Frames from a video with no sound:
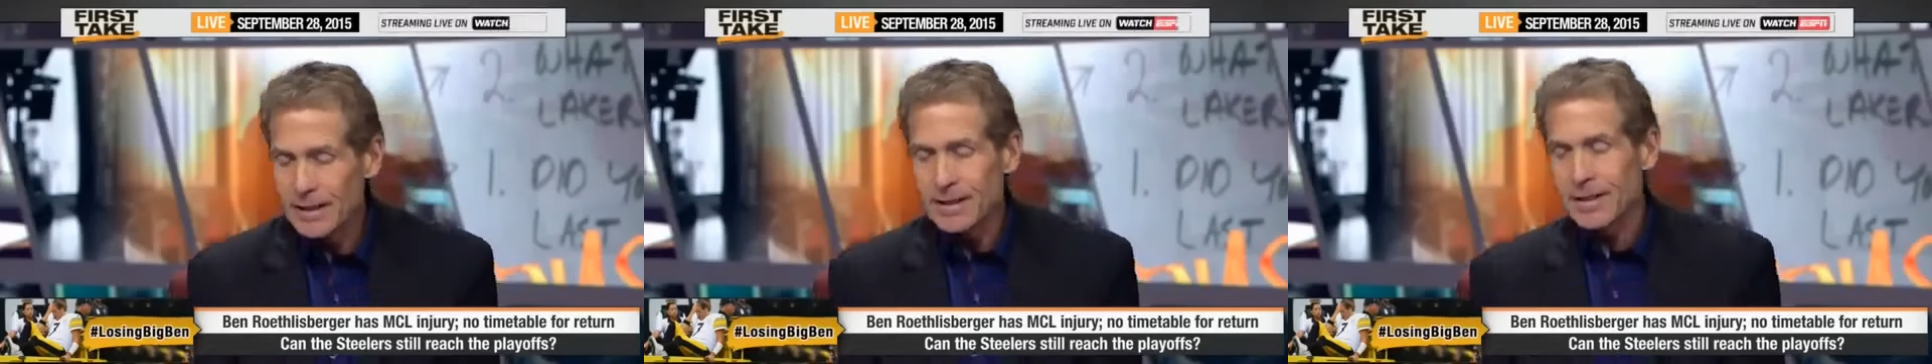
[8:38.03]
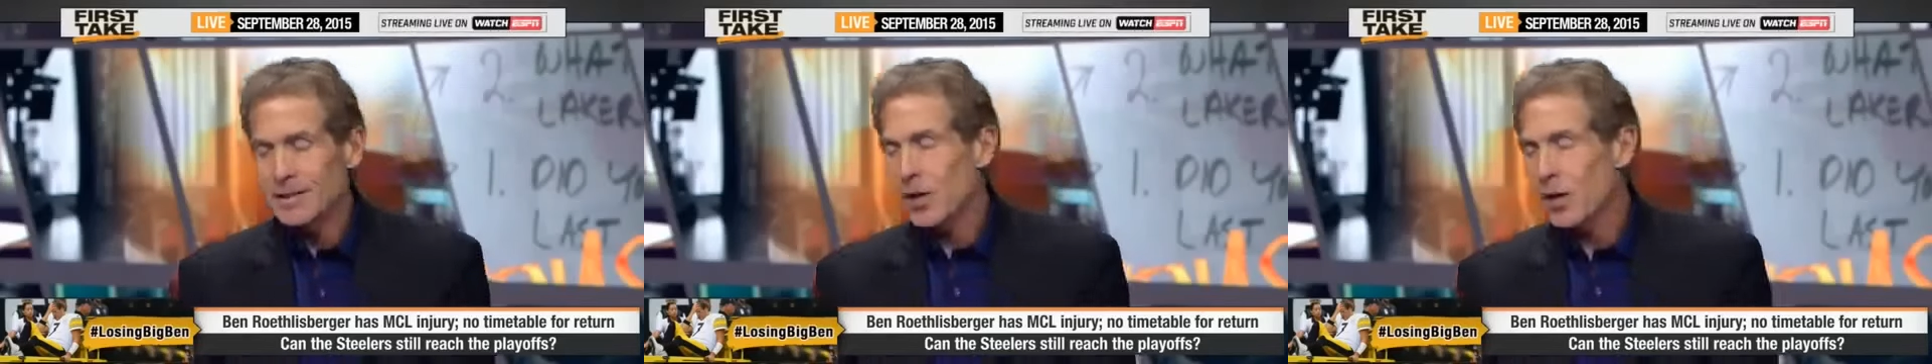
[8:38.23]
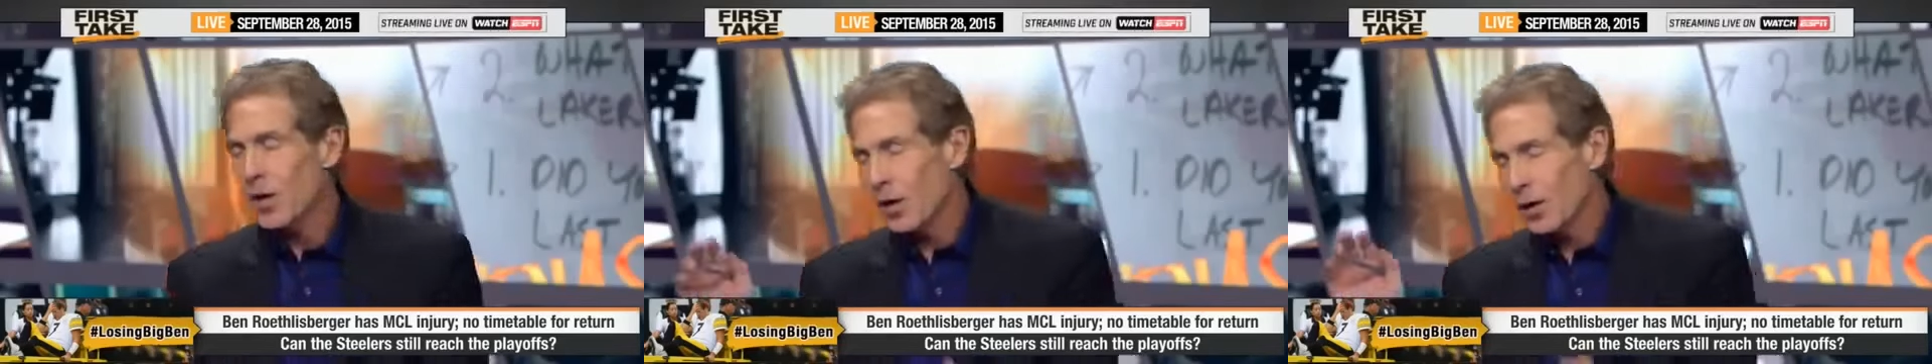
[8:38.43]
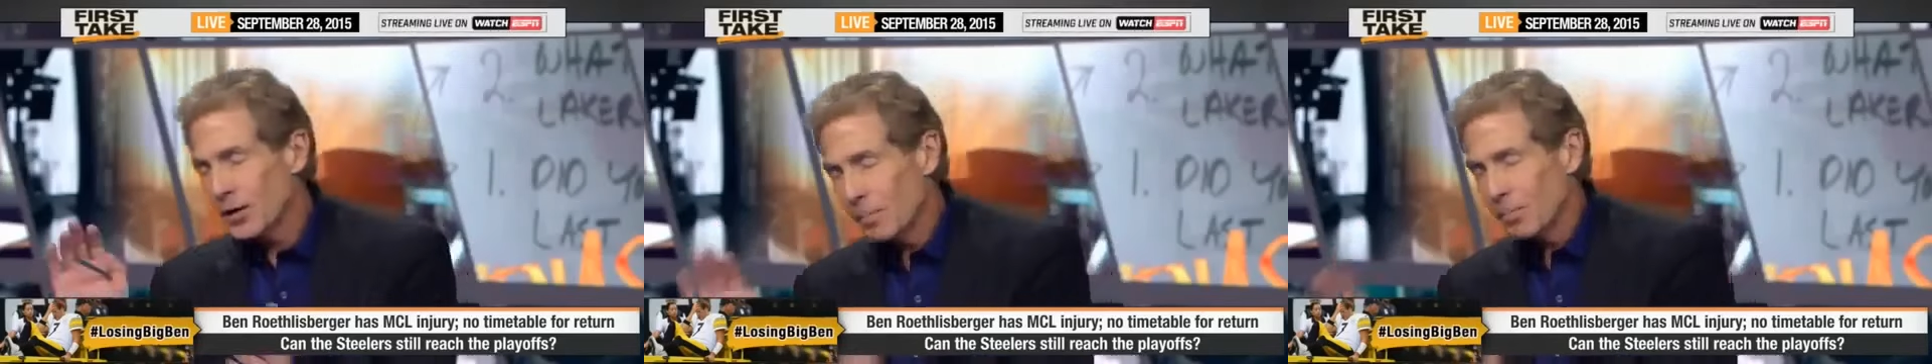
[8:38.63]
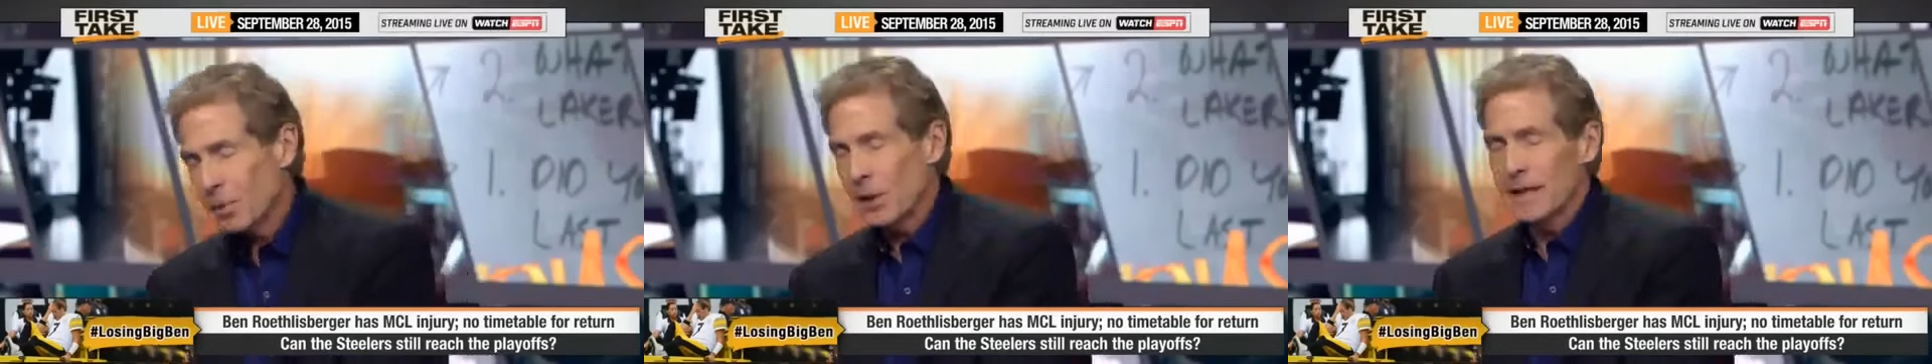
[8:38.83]
and it's
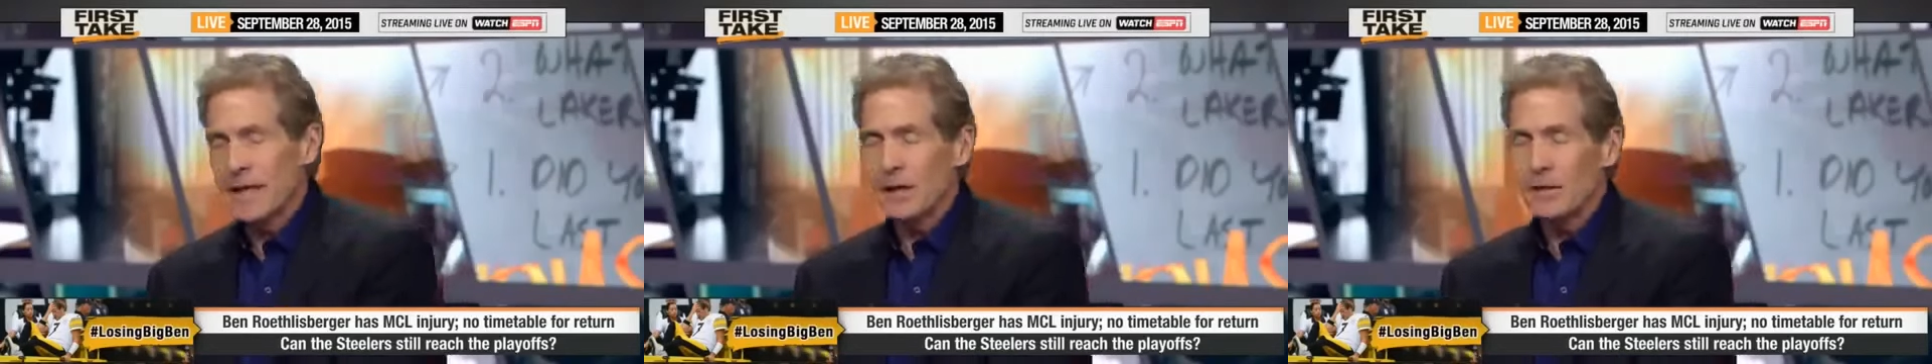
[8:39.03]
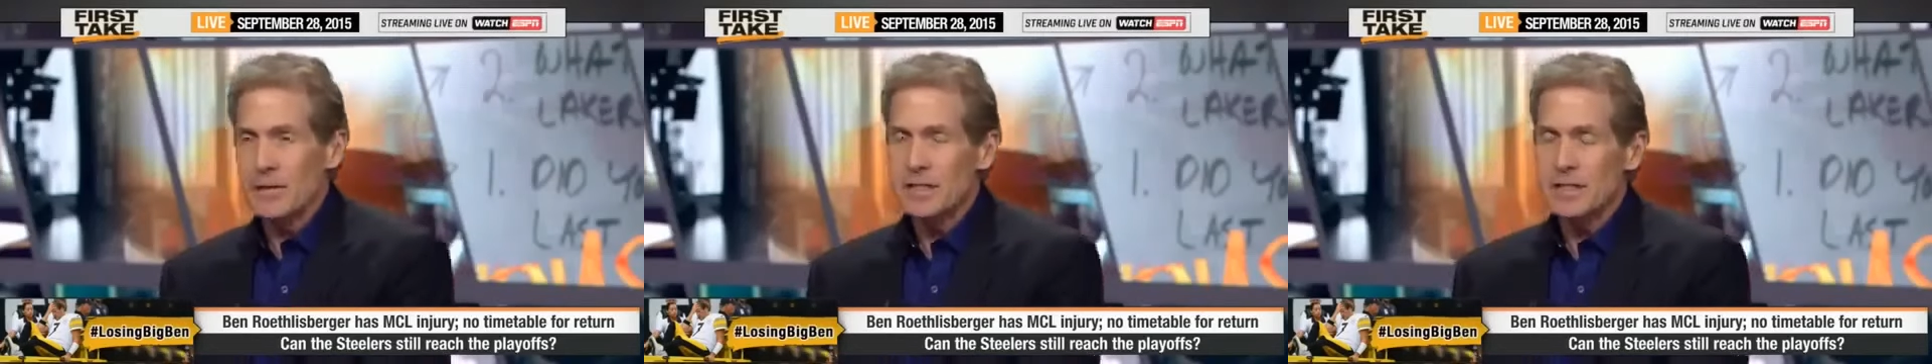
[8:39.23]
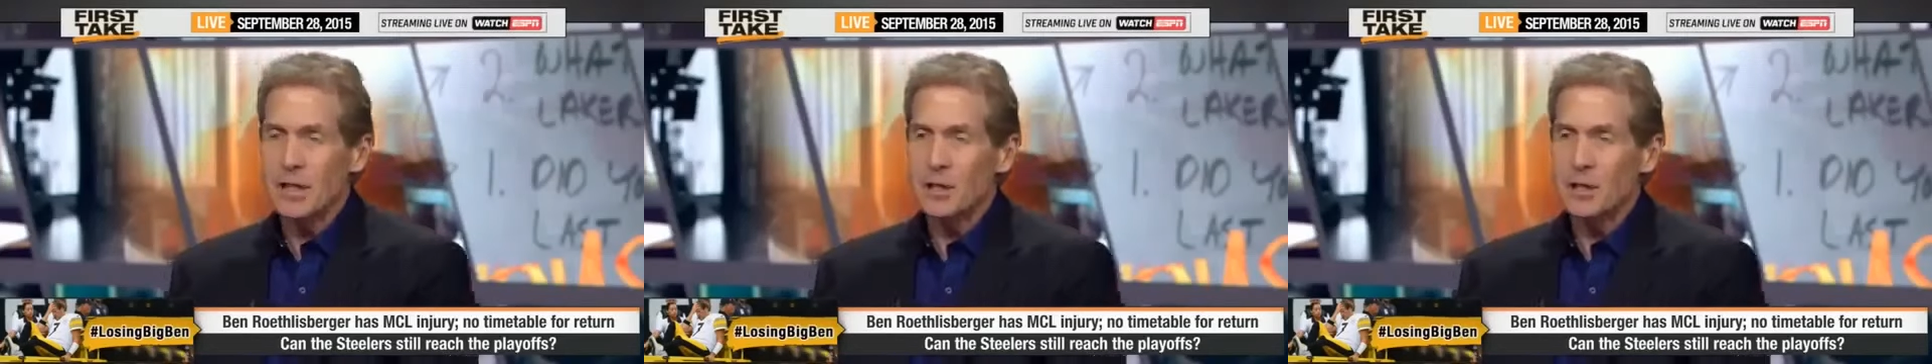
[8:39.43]
hard to play down the